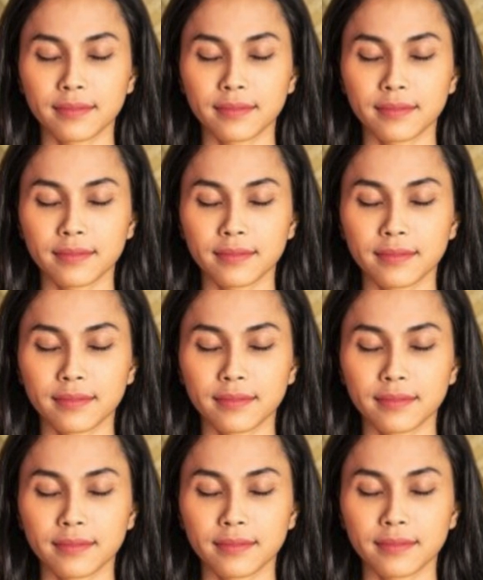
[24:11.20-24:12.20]

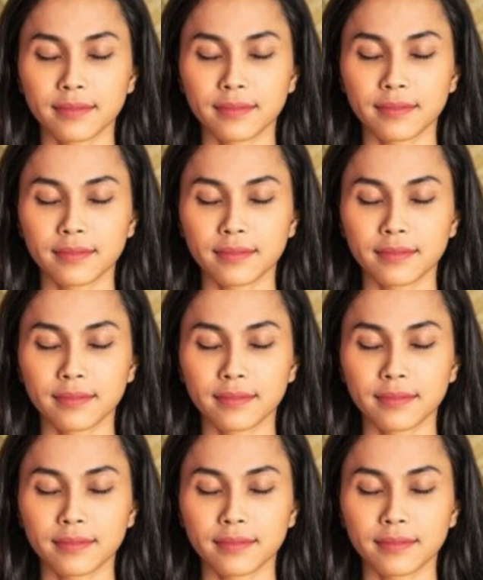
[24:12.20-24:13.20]

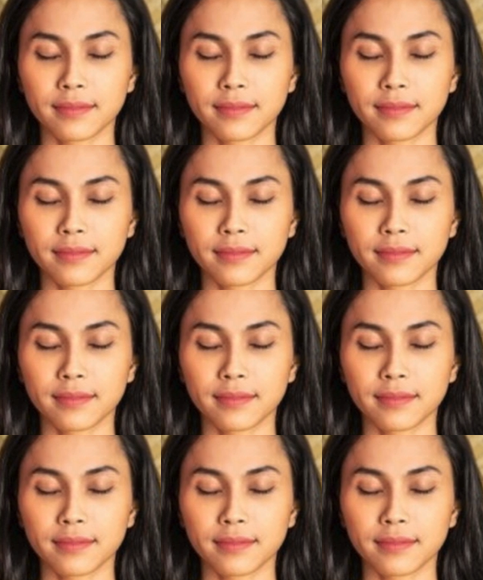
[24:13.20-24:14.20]

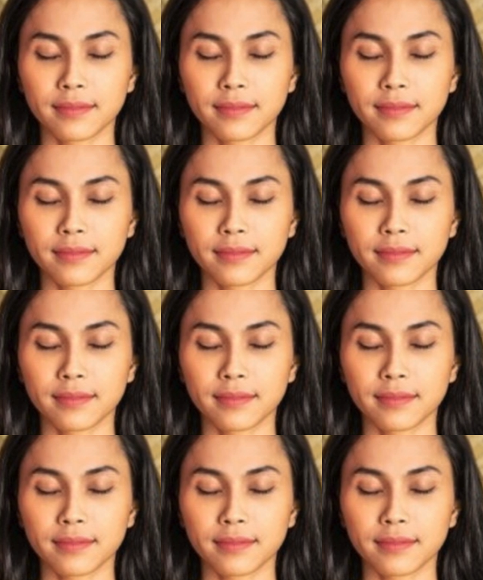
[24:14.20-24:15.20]

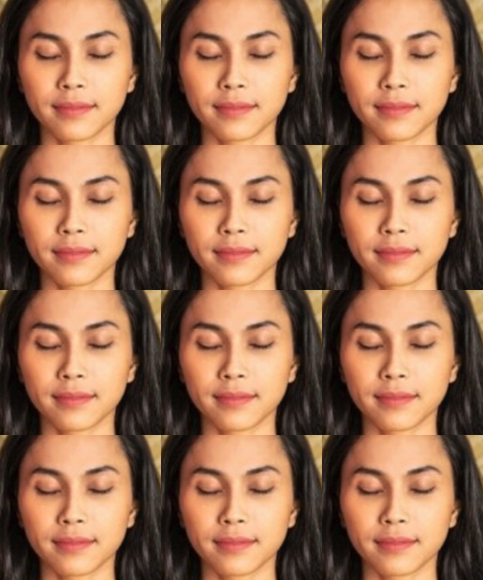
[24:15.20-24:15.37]
[no speech]